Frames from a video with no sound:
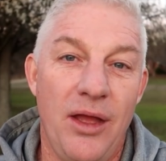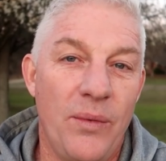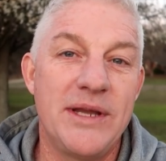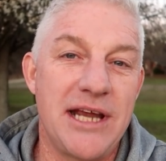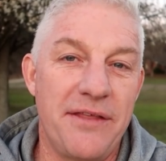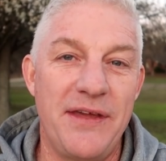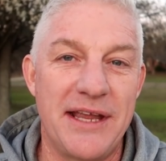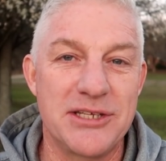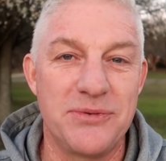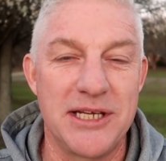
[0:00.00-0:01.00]
which I
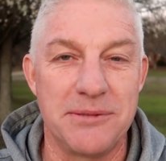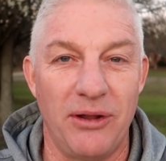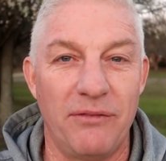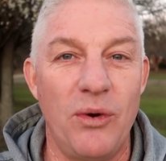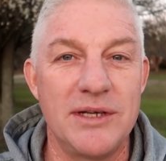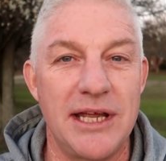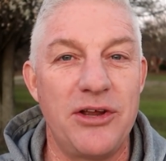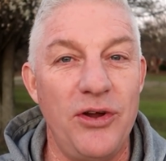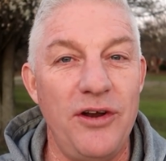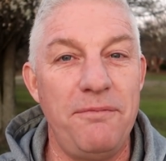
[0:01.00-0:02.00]
think is reasonable. Of course, I
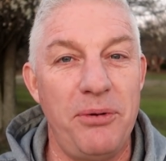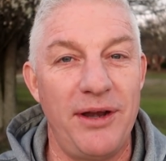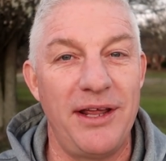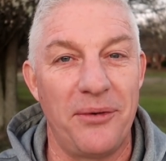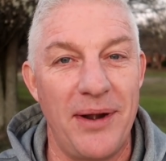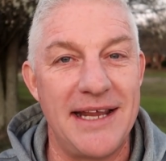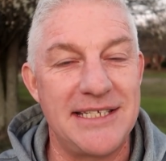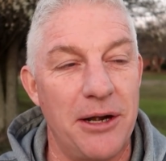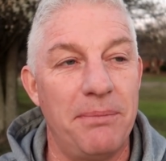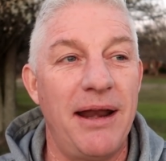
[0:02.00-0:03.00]
could have put in a
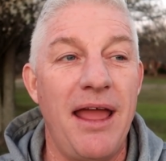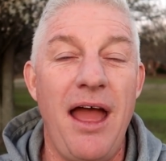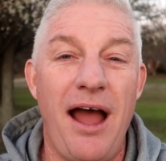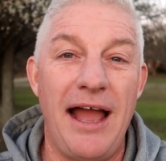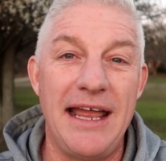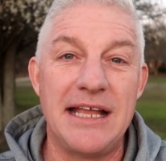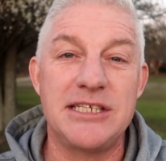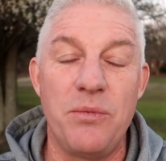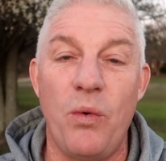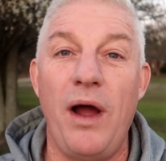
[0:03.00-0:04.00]
raise here, but I
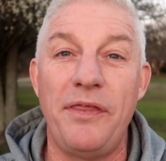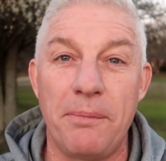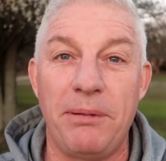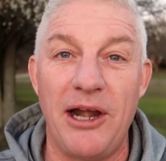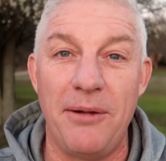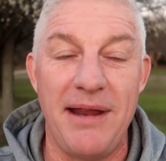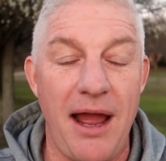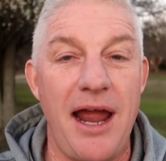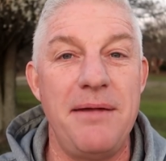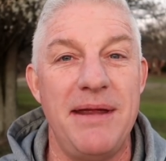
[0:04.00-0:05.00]
actually want the player
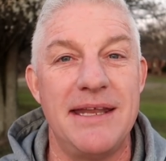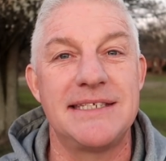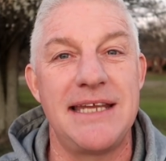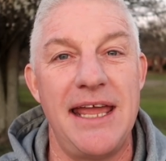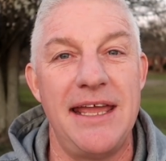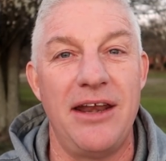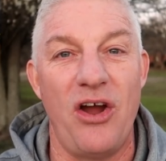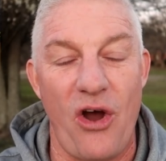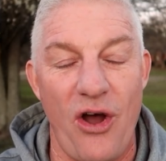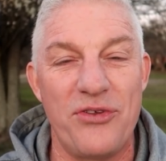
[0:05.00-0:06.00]
behind me to stay in
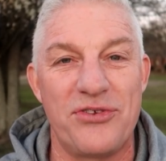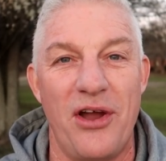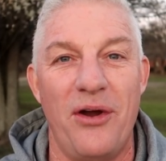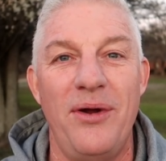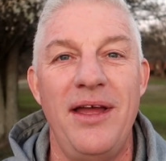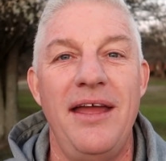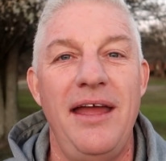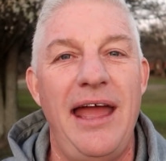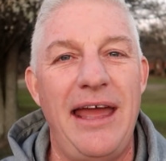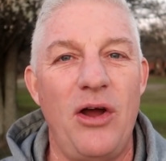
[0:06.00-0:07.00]
also.
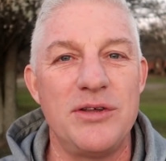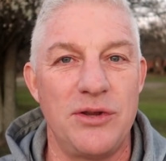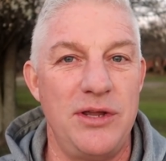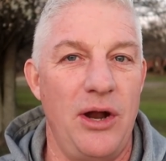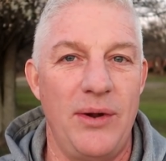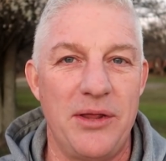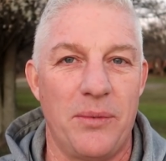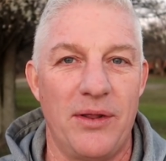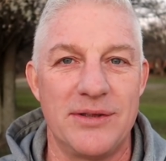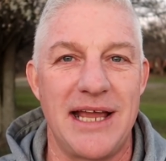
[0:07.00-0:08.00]
And also, you know, either
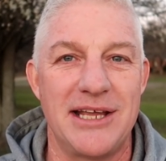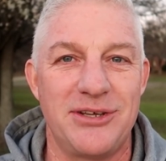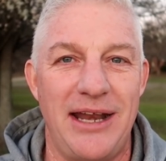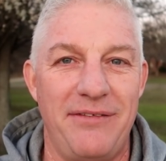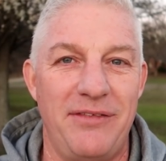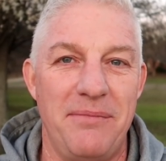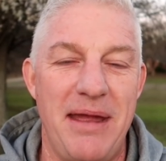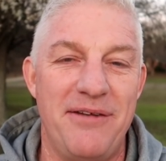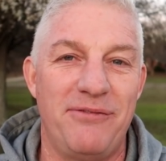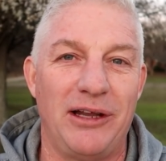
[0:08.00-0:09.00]
one of those guys could have the
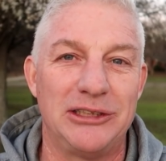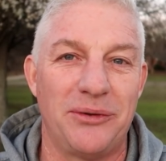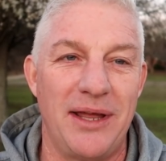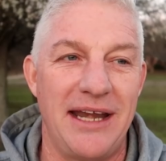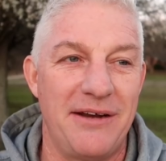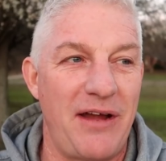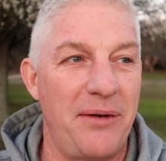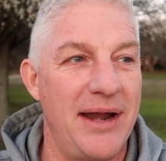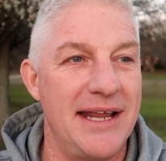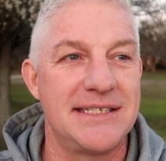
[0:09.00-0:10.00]
made flush already, and if I
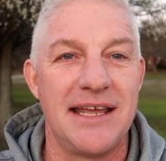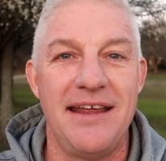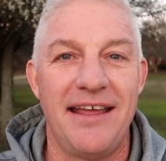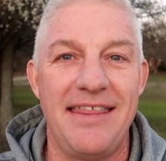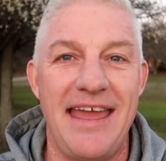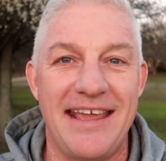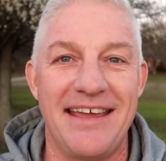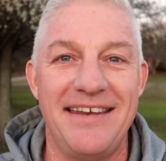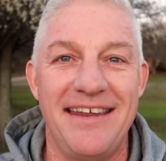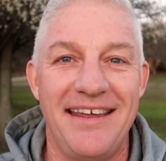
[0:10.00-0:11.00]
raise, they
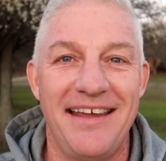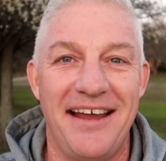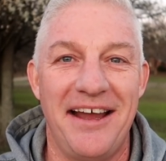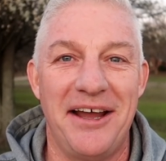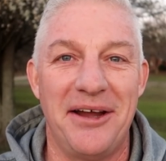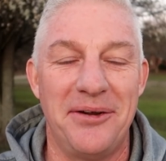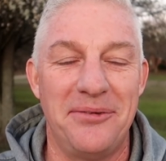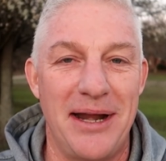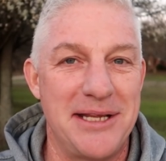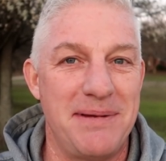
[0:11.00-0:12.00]
could uh,
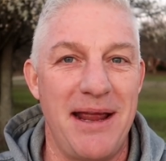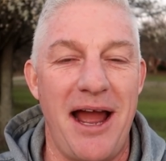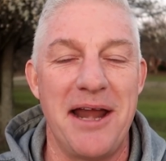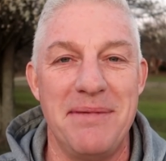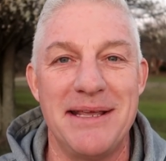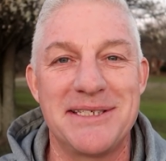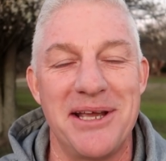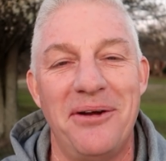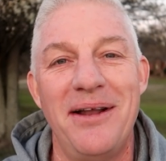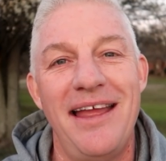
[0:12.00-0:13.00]
raise behind me.
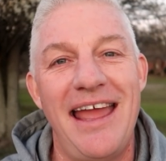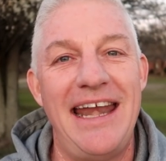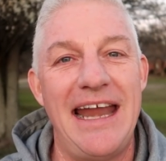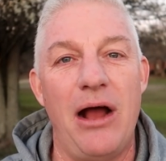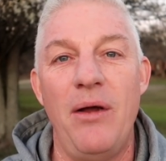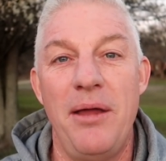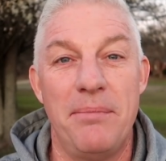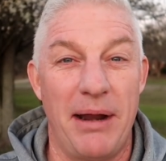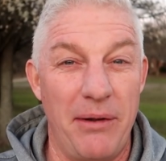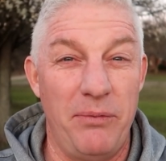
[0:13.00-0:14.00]
So anyhow,
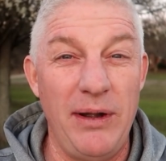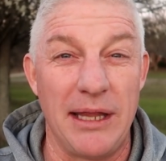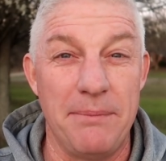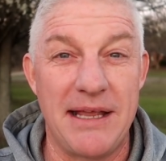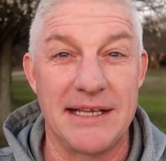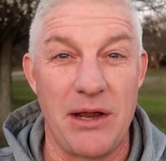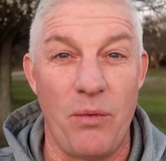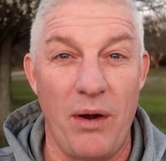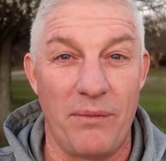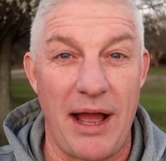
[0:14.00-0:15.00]
but I really, because I
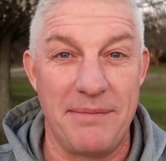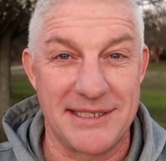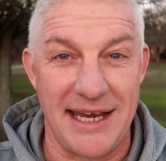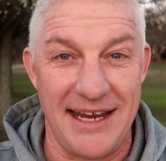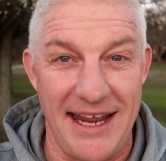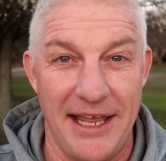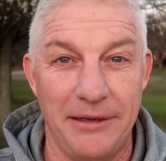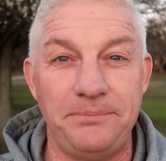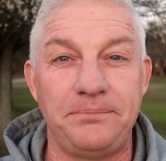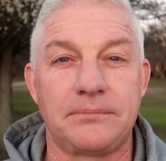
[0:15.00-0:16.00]
want Rob to stay in,